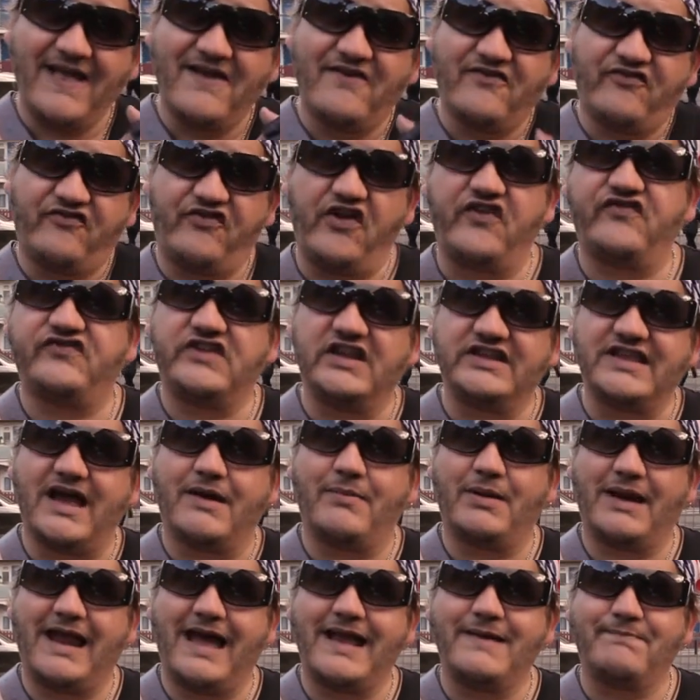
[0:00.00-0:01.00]
50
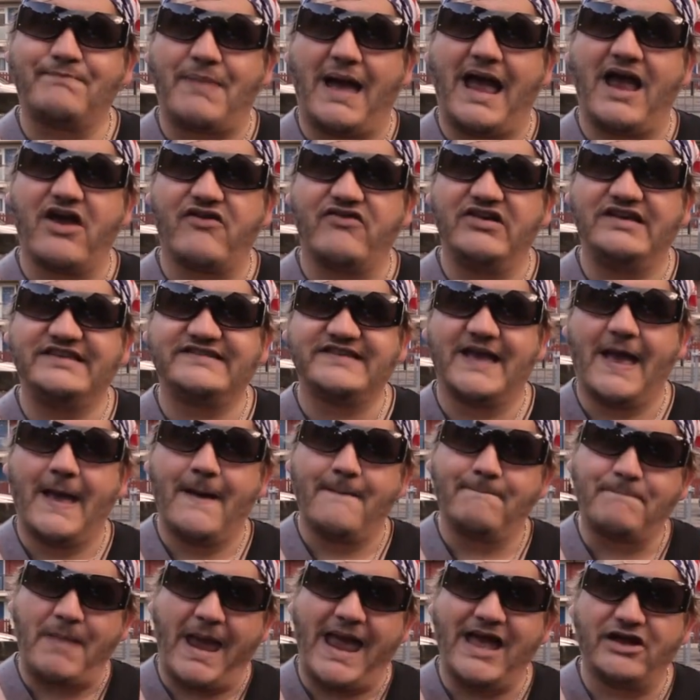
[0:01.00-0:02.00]
AA batteries,
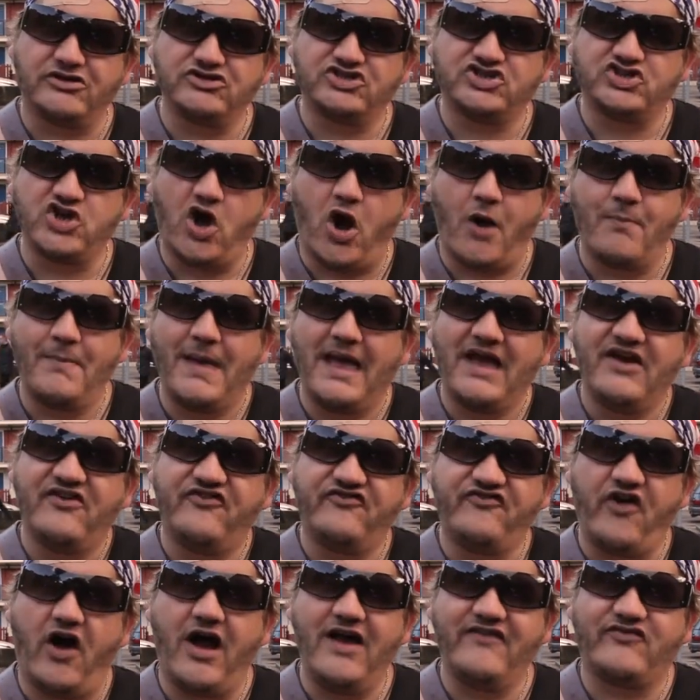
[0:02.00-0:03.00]
pound shop,
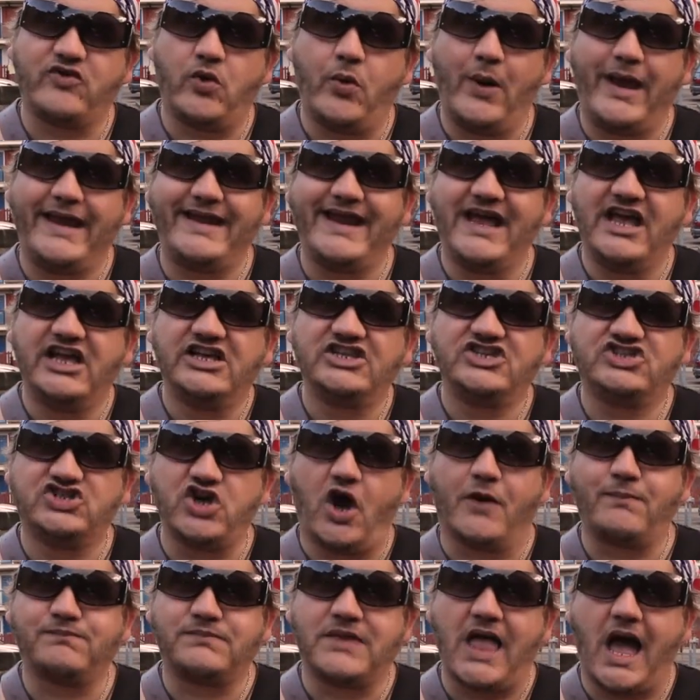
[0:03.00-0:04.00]
£5,
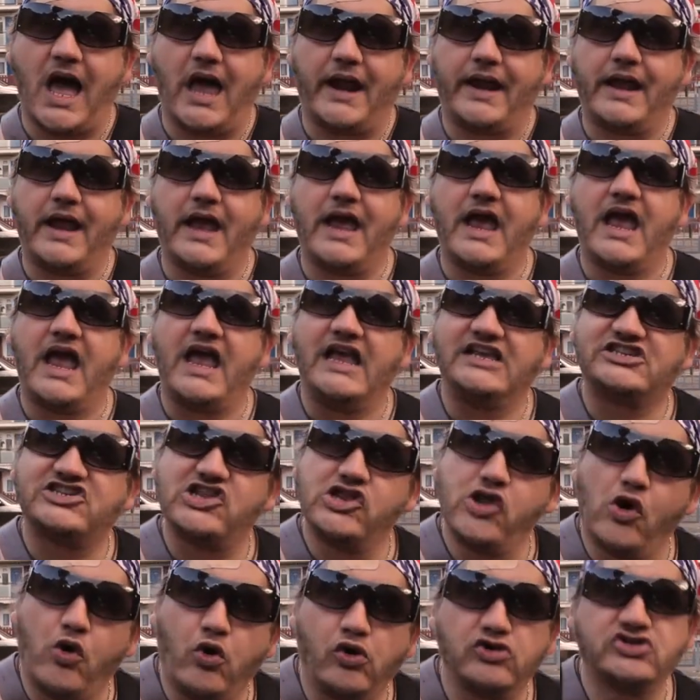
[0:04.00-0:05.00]
job done. It's law